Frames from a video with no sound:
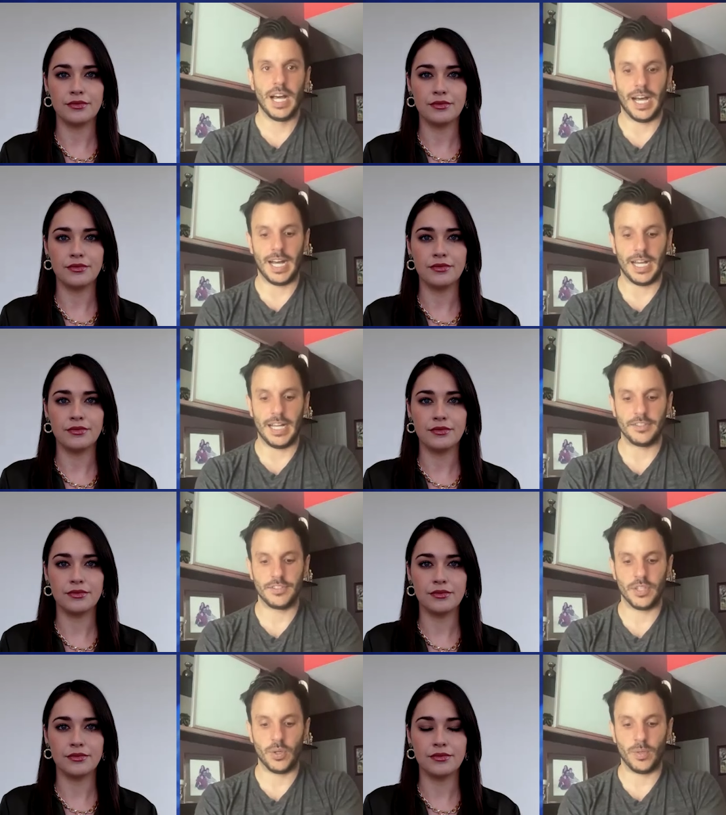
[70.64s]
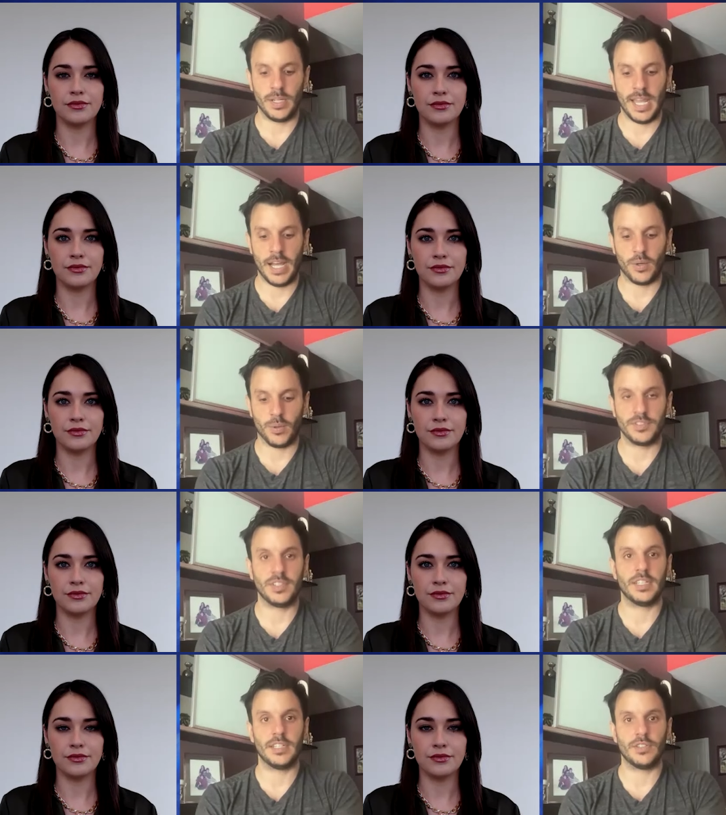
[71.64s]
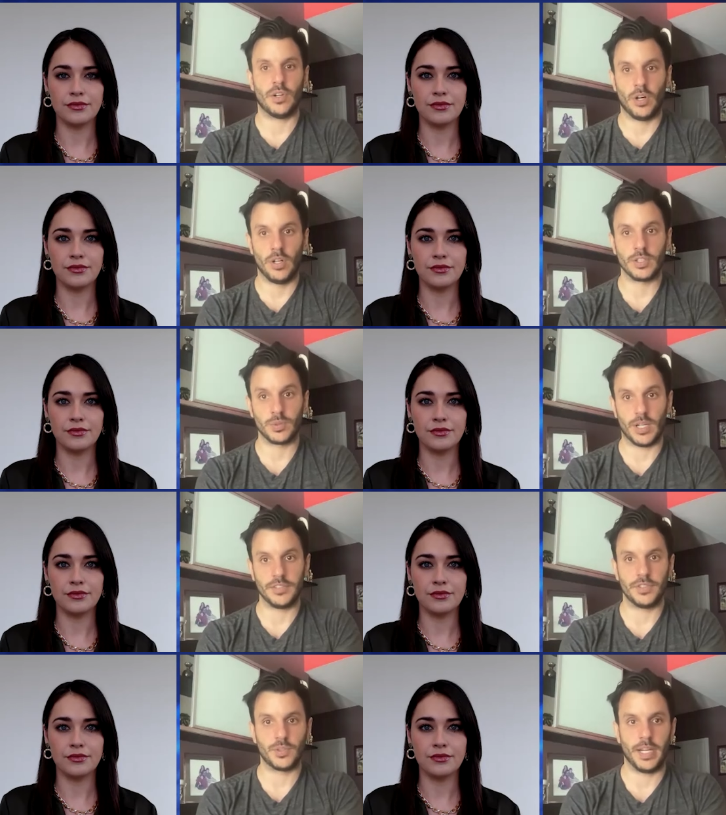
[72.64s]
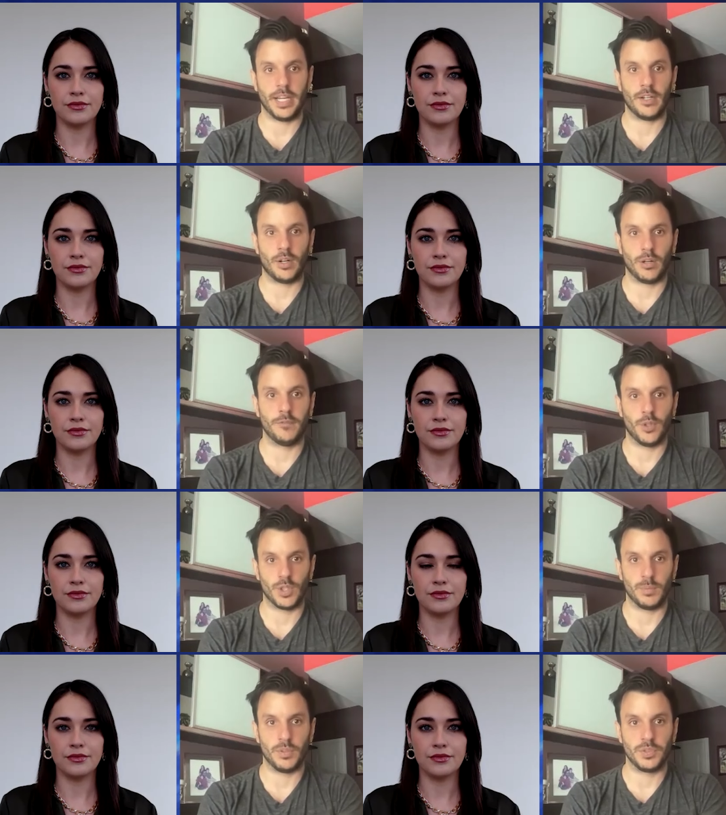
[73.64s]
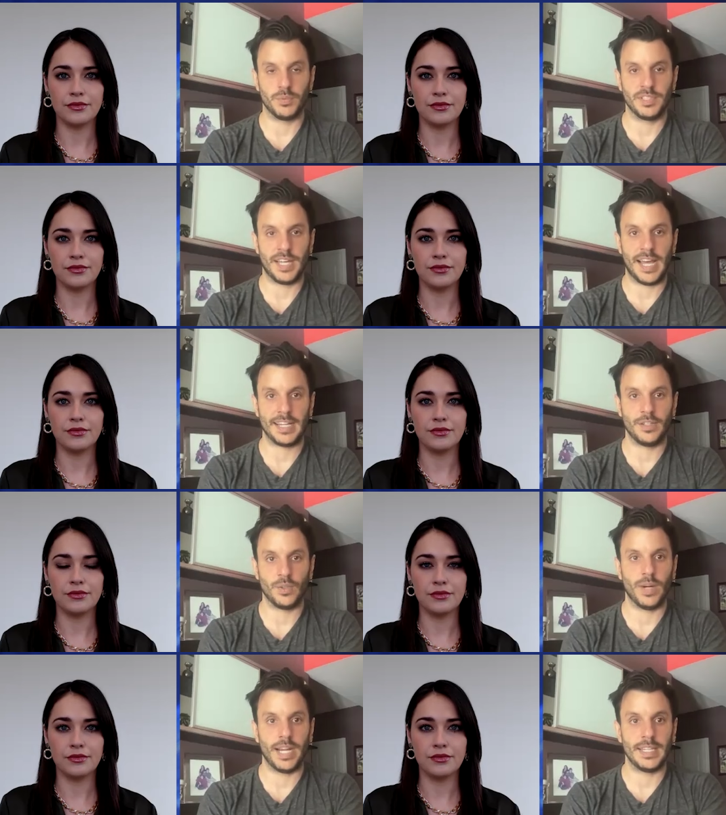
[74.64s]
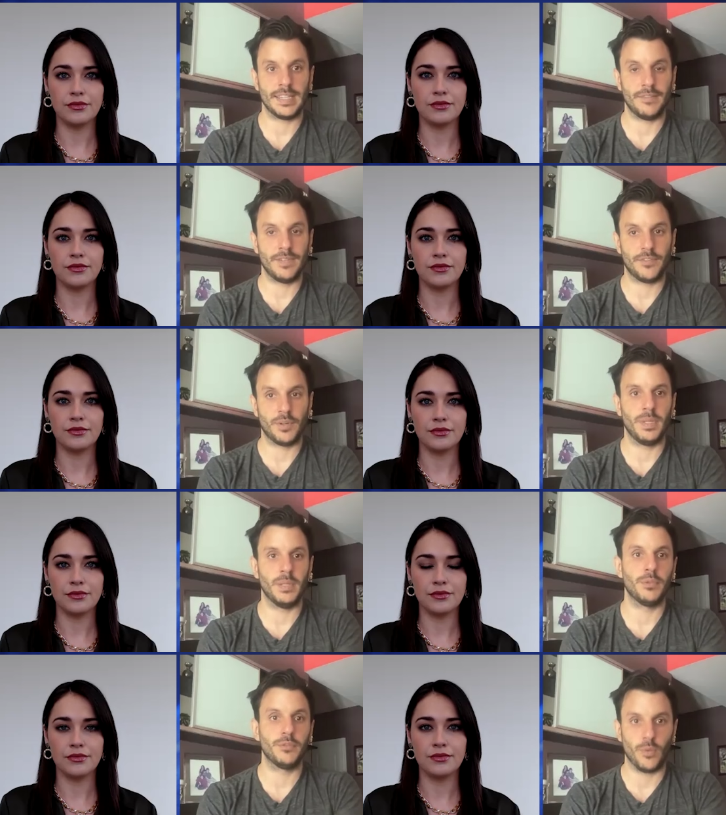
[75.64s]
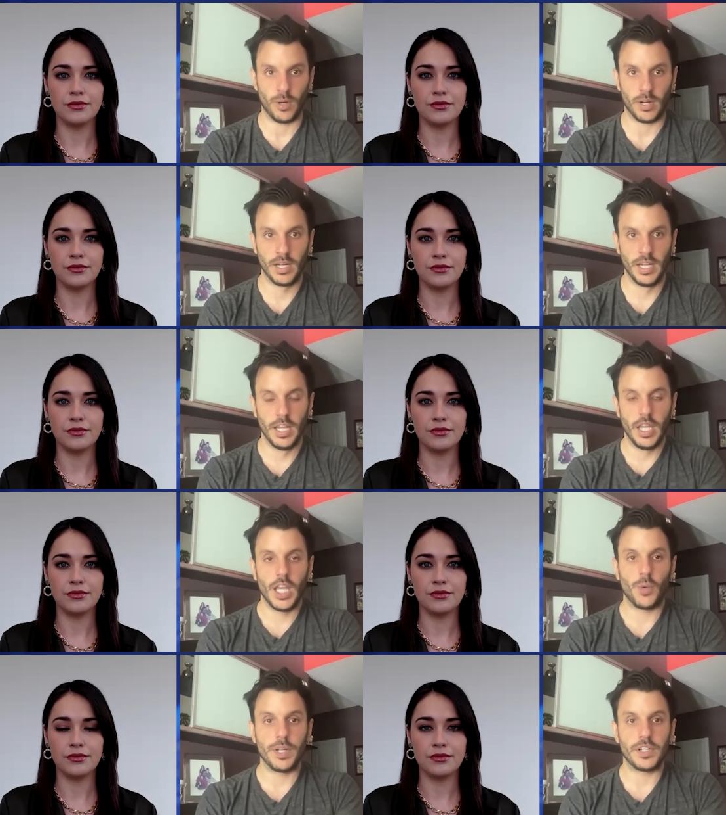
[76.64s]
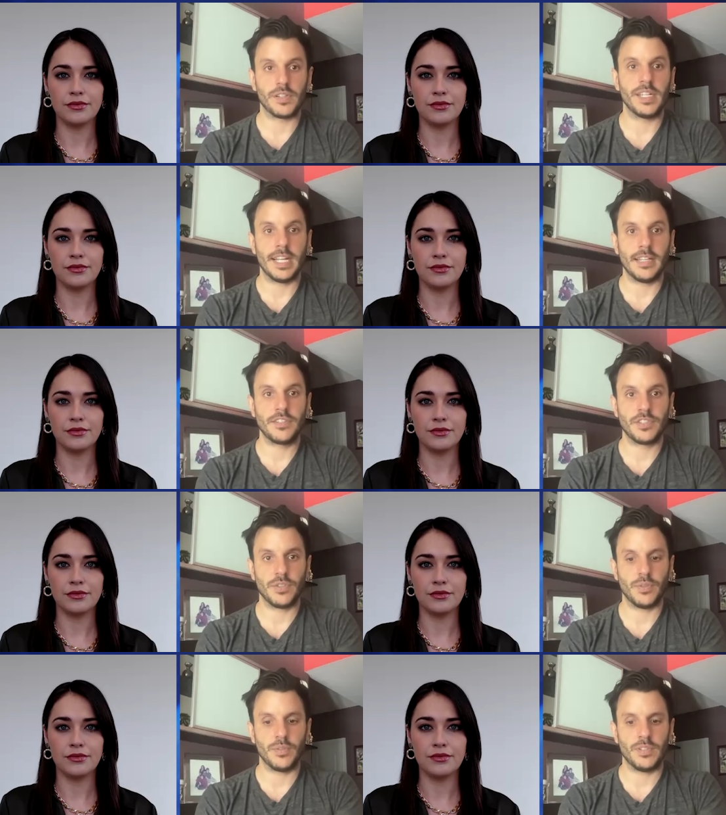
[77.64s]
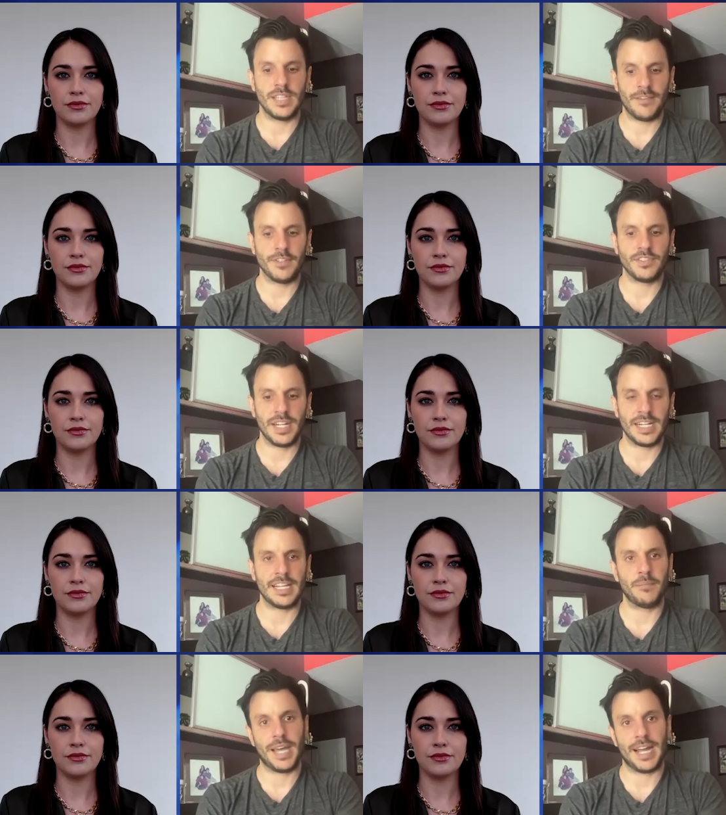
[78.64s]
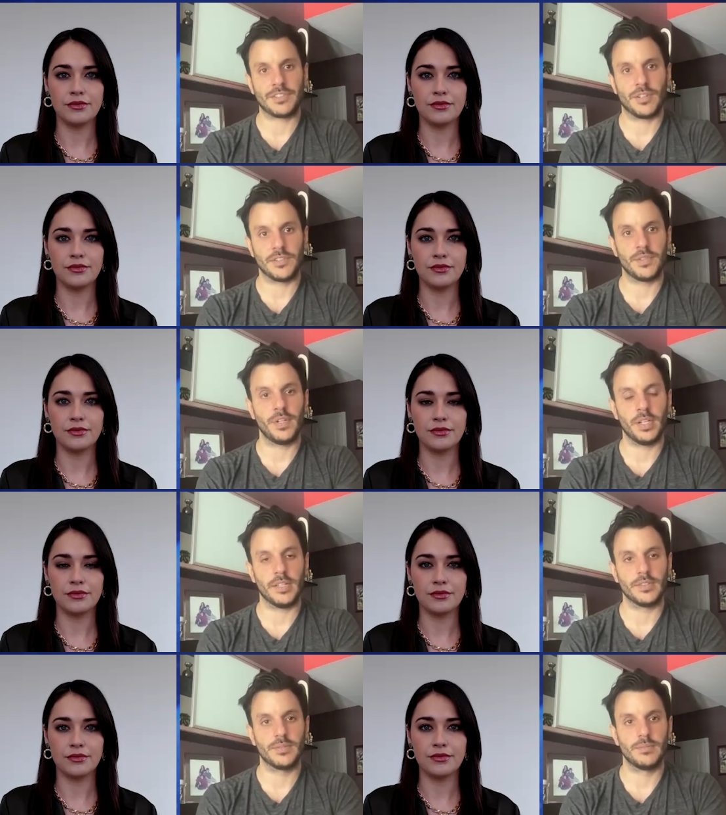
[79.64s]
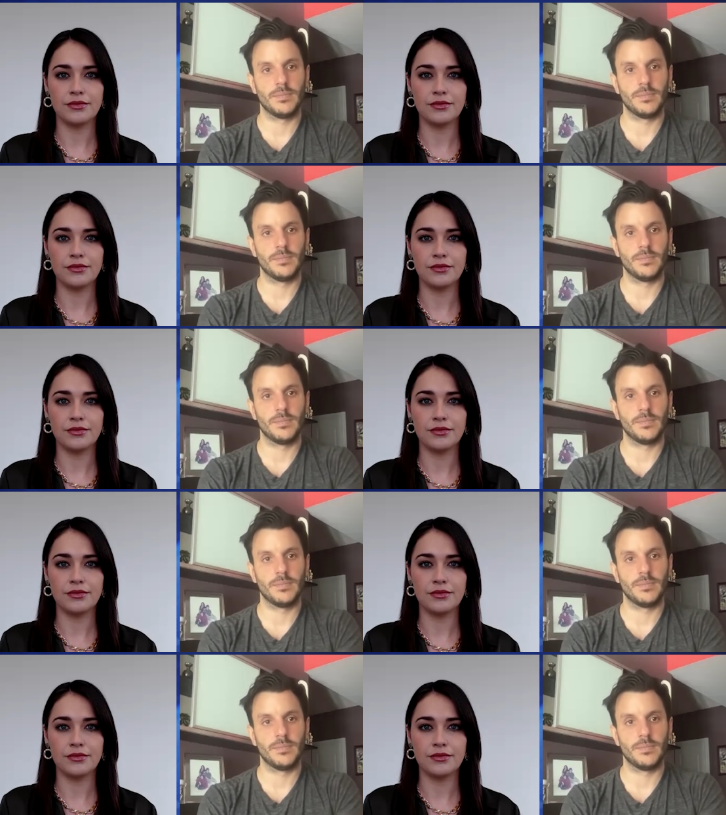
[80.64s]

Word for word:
Speaker 1: Uh, so now cities all across Ukraine are vulnerable to attack in a way that they've never been before which leads to devastating impacts on civilians.